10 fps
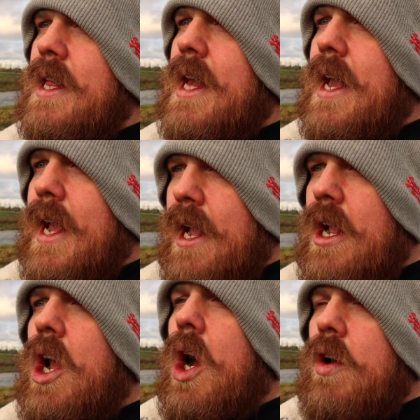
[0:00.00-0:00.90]
it
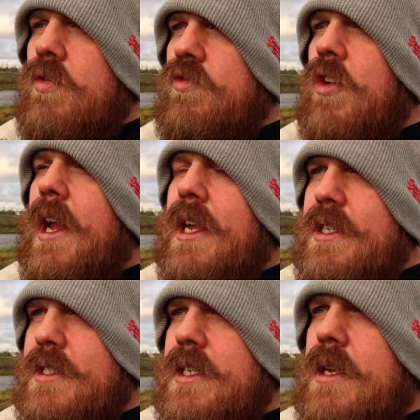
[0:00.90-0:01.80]
got
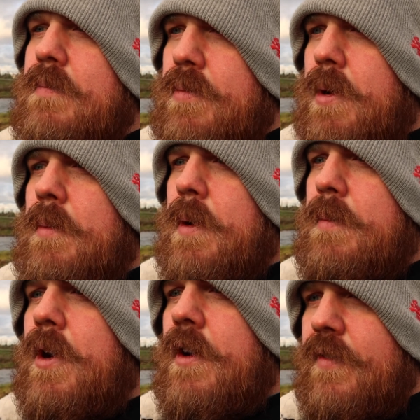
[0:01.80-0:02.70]
raised in public
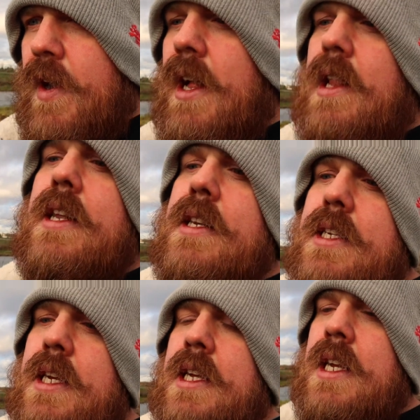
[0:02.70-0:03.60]
profile
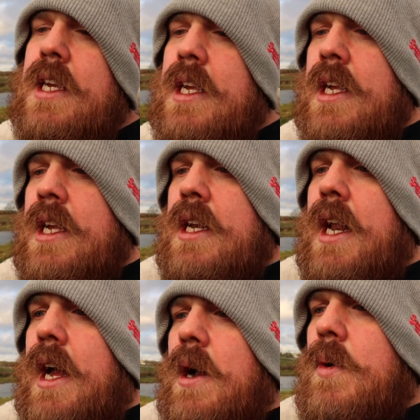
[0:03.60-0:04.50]
and
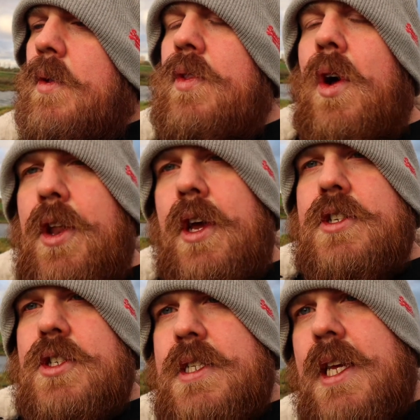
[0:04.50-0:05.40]
now Nodder
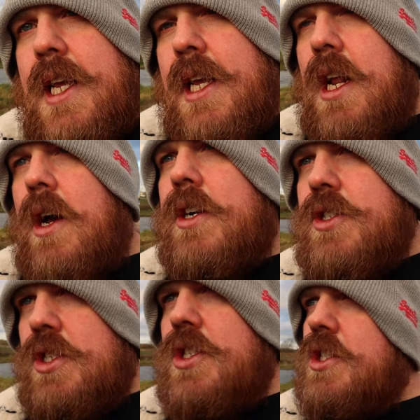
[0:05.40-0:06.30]
just thinking oh I'll
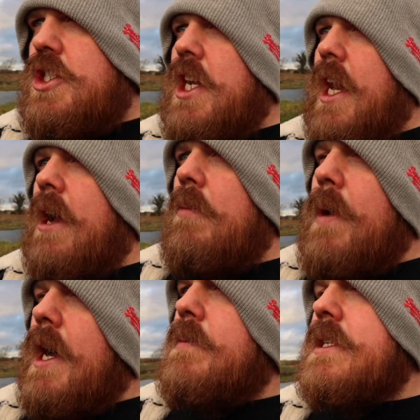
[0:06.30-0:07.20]
just chill out and
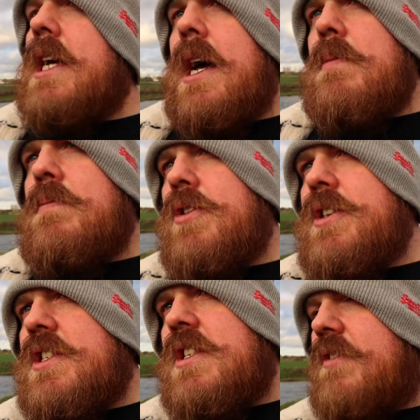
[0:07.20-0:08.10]
bide my time in
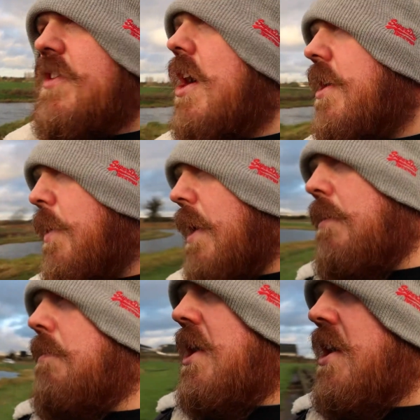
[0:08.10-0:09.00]
prison I've gotten away
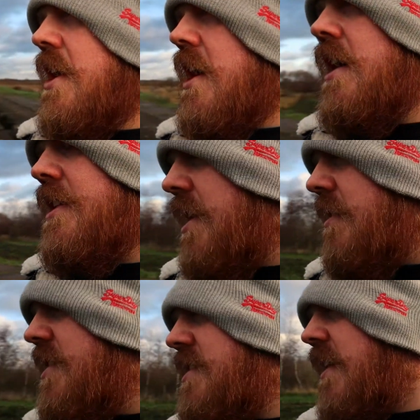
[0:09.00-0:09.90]
with murder it's
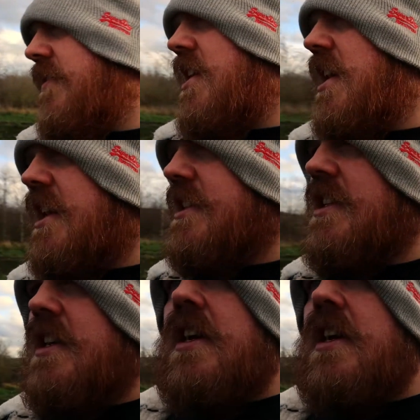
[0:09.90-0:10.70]
only seven years